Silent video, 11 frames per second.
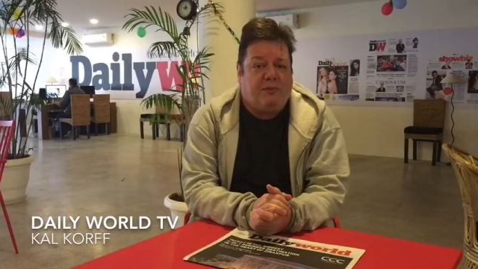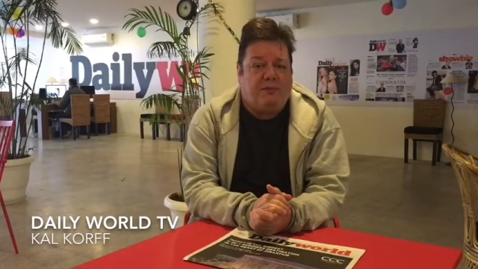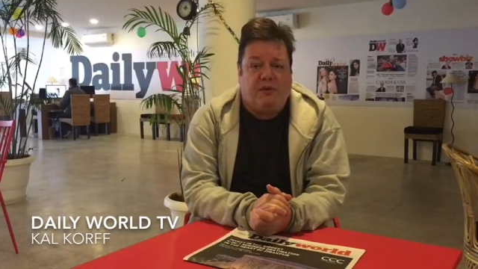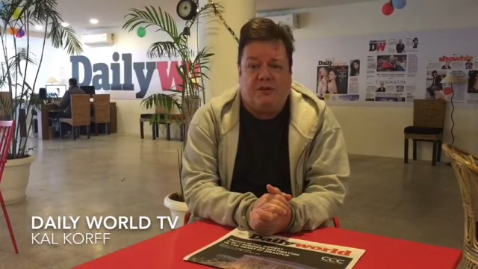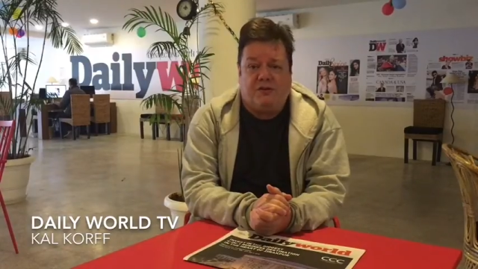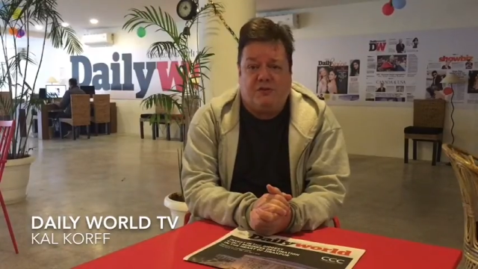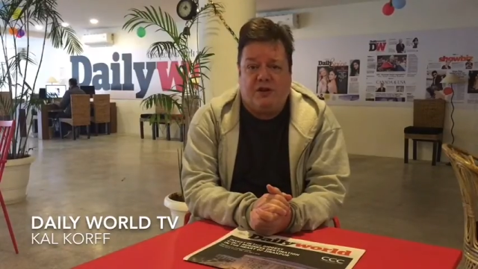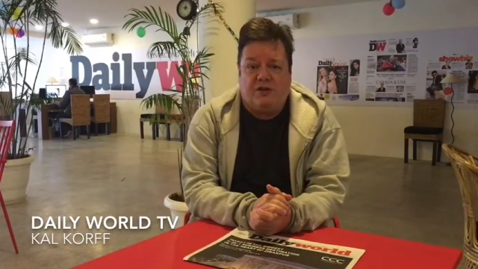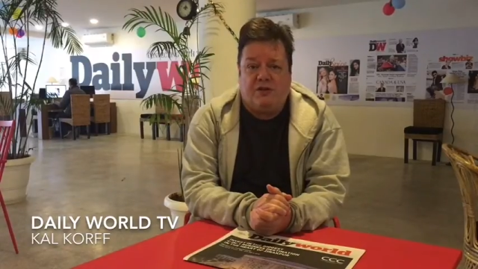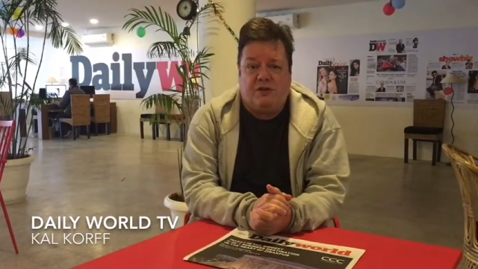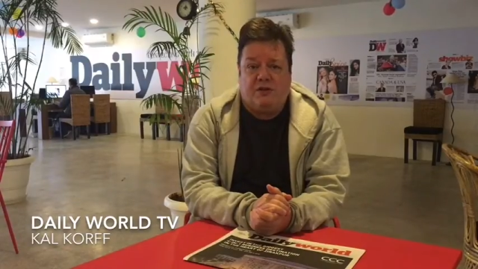
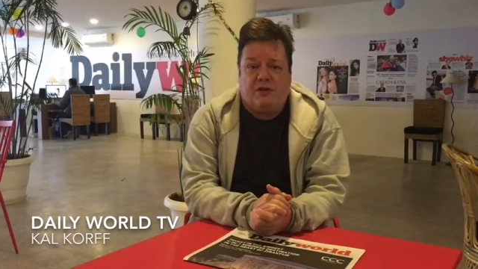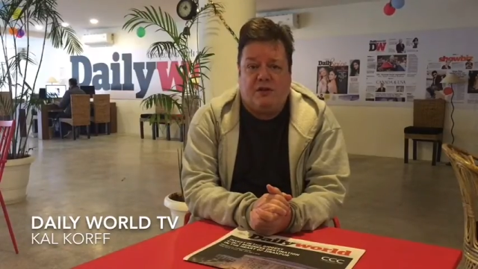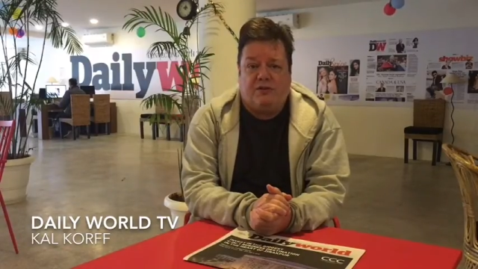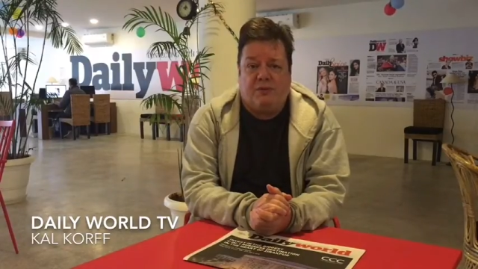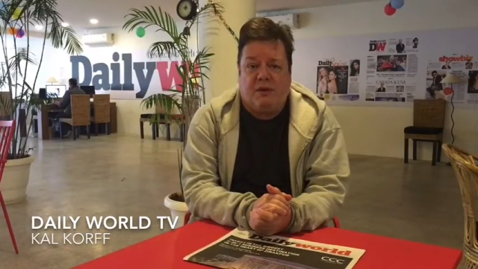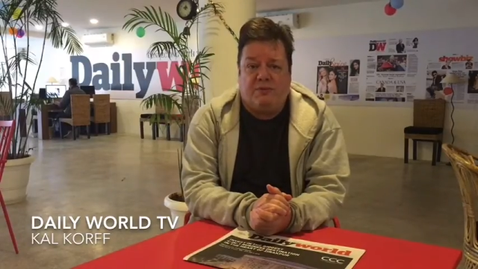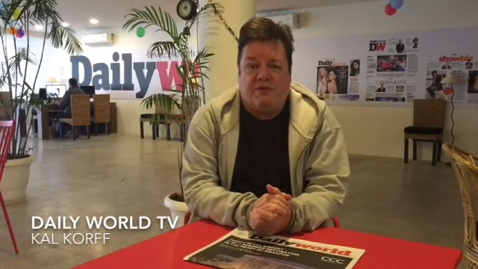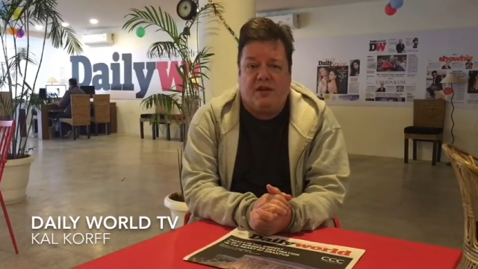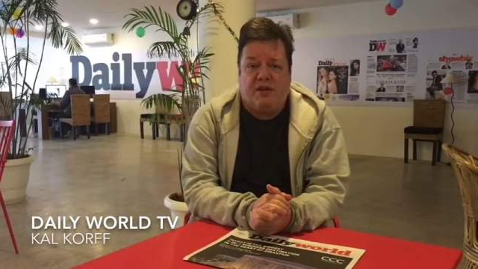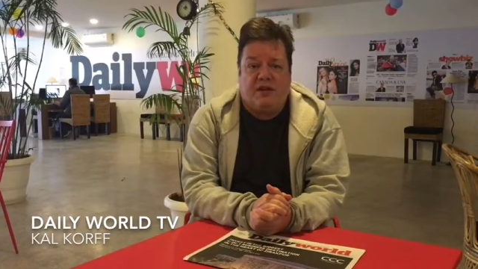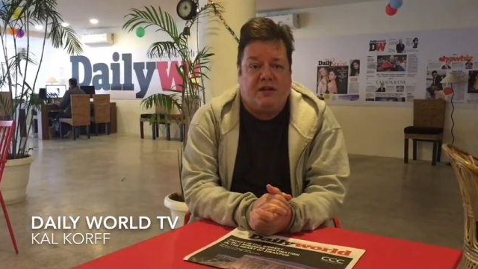administration is
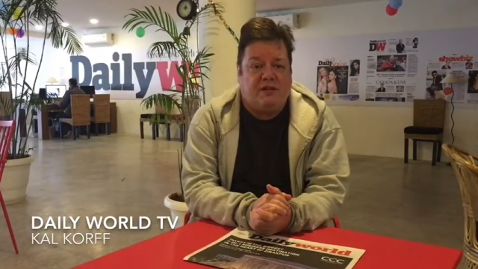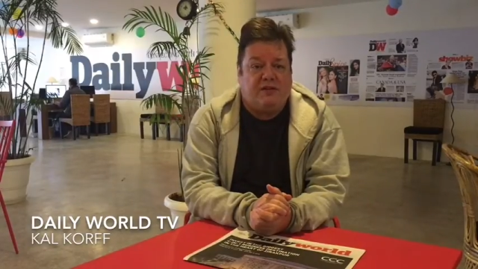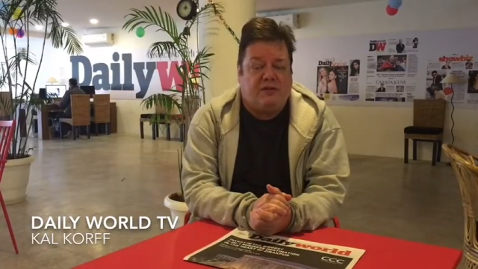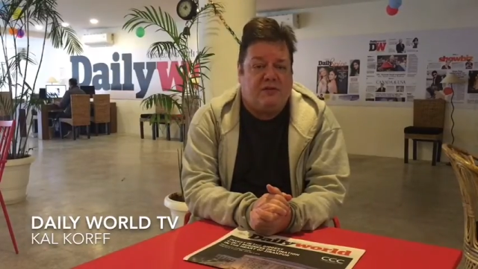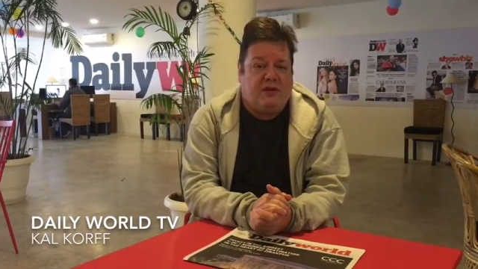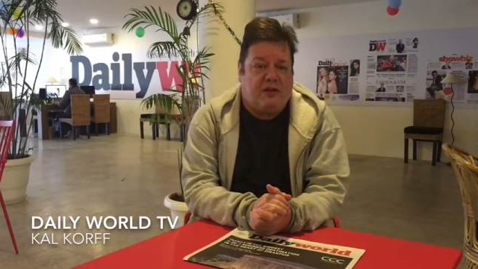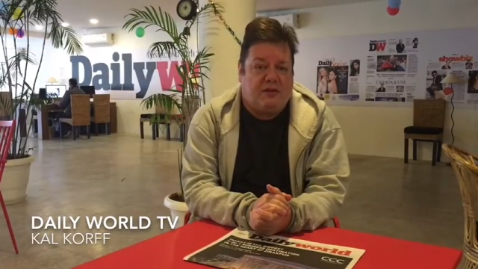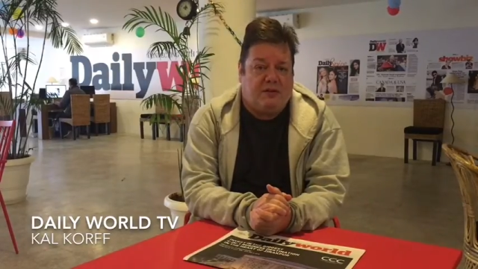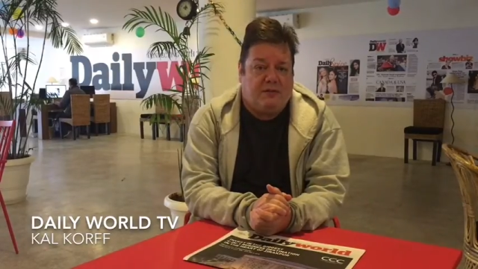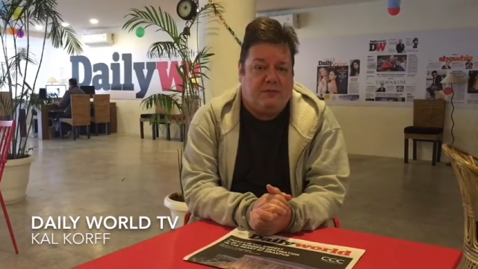represented at this event.